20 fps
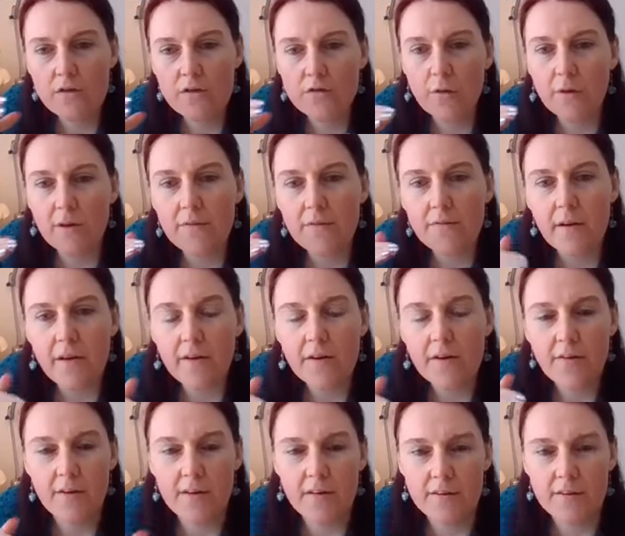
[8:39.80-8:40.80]
So in
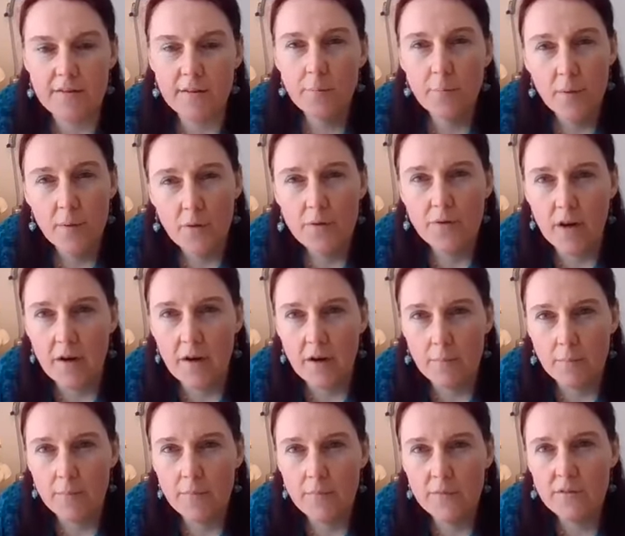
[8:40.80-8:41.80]
very, very simple
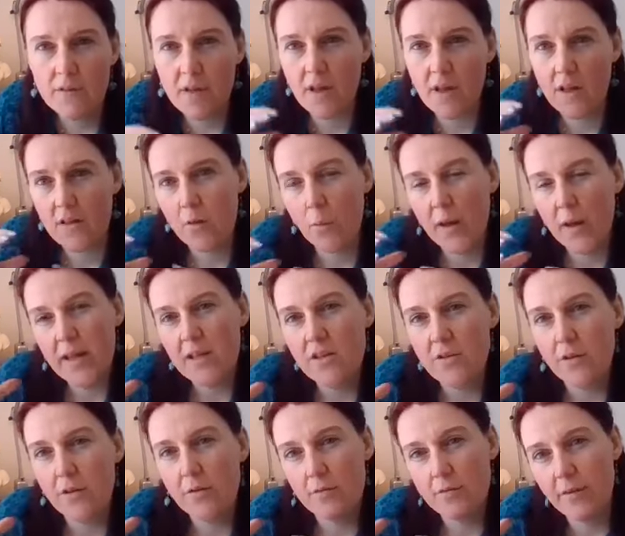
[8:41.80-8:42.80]
terms, the way
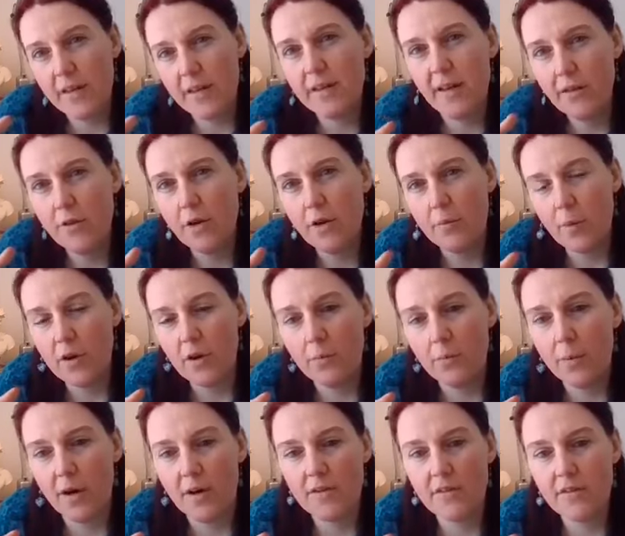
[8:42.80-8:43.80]
you can find out about a
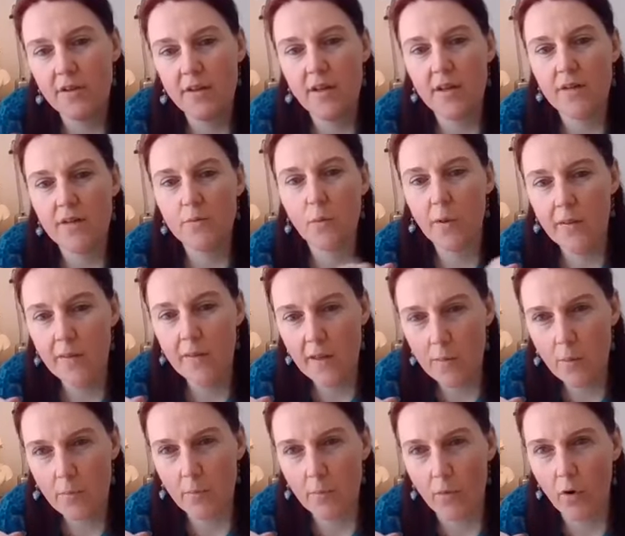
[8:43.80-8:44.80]
person is when
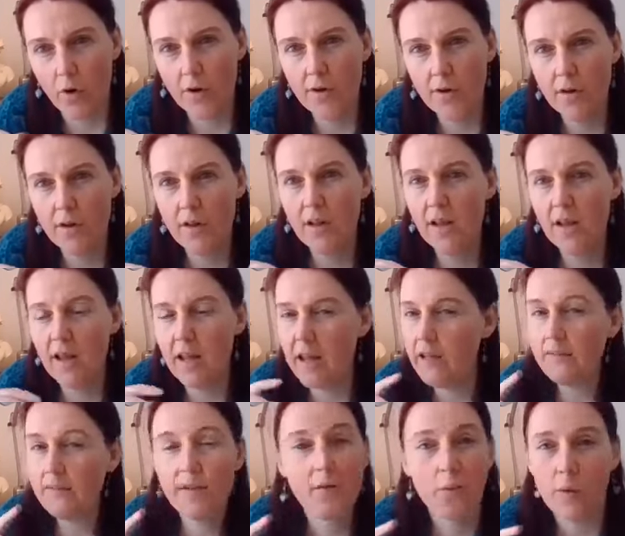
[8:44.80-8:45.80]
they were born,
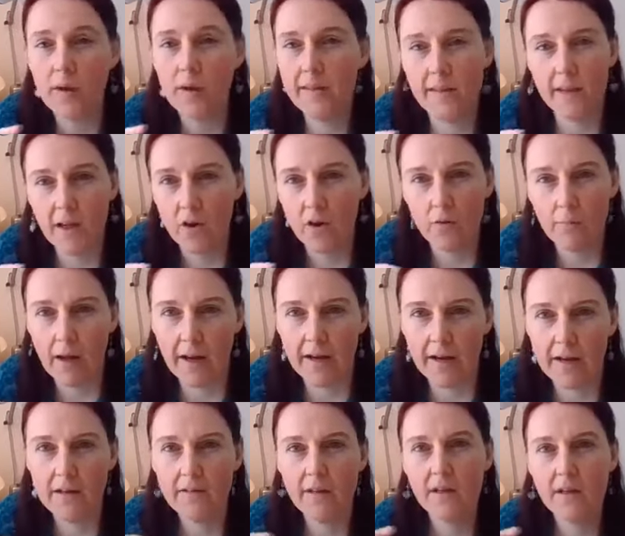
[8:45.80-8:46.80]
if and when they got
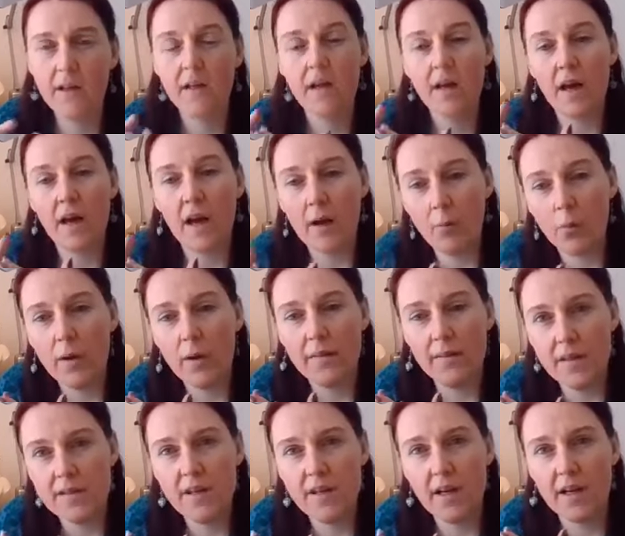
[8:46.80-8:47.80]
married and
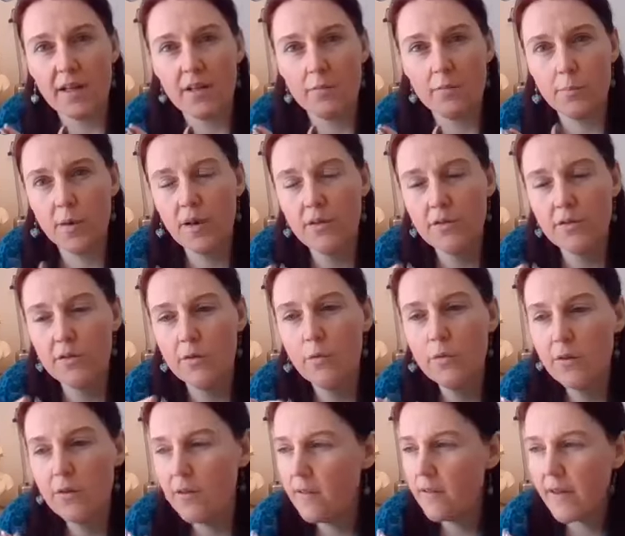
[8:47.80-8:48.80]
when they died, because
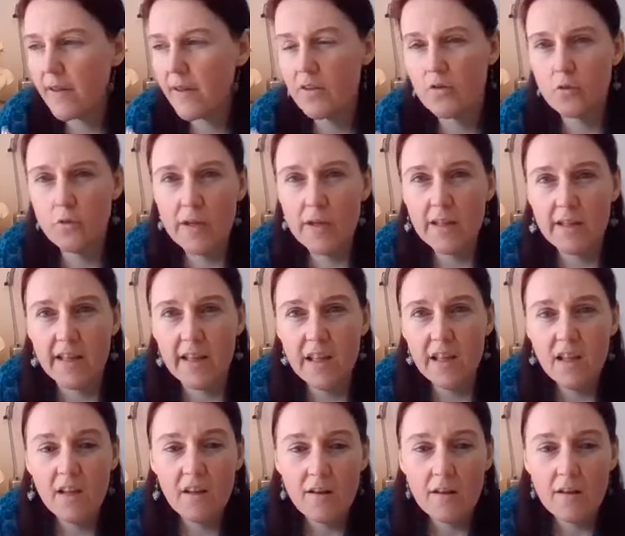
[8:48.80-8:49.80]
those are the things
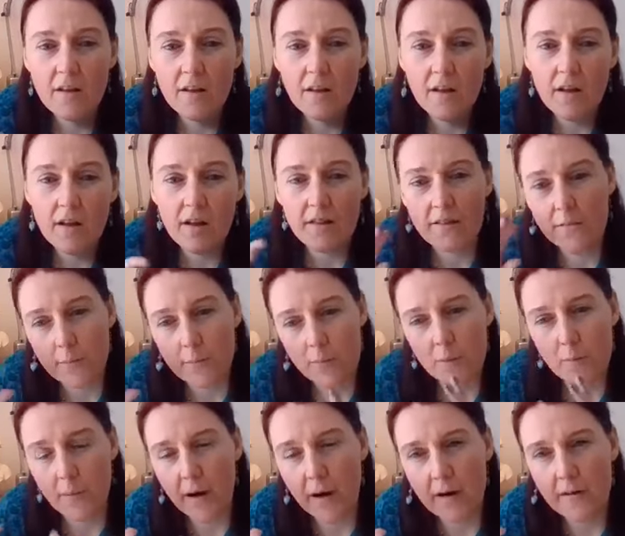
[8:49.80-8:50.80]
really,
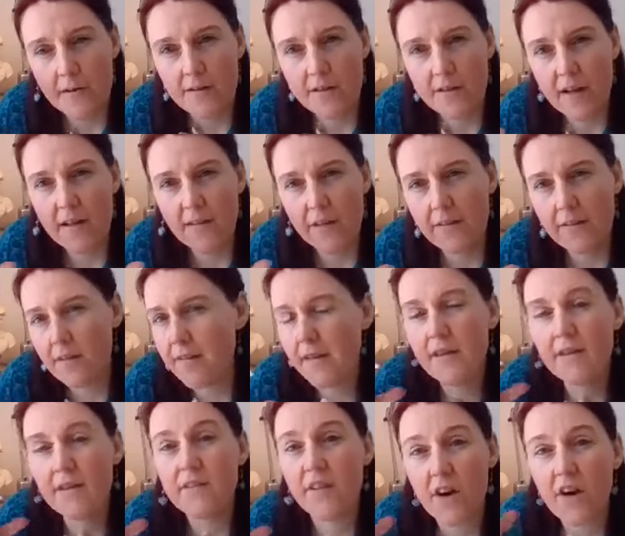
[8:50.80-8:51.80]
the birth and death are the
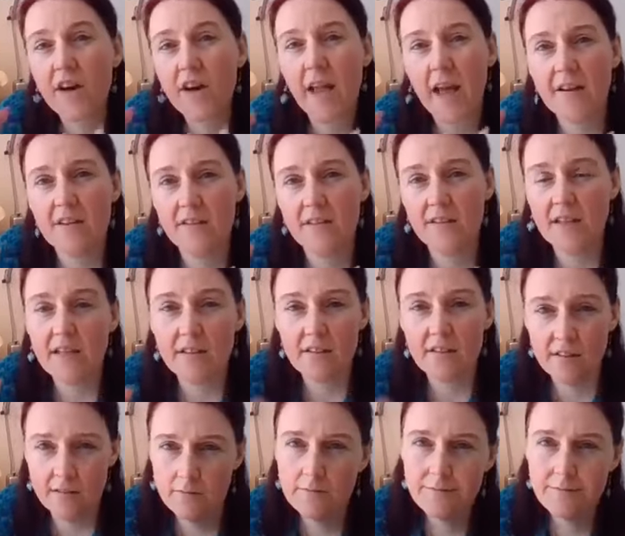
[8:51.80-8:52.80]
things that are
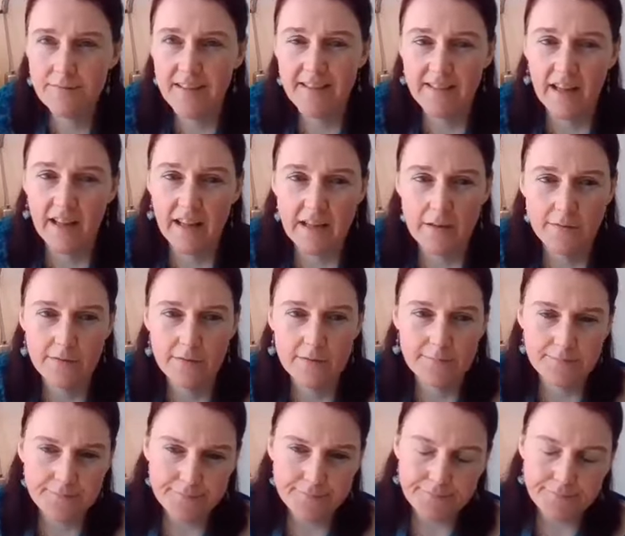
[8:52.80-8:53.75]
guaranteed in life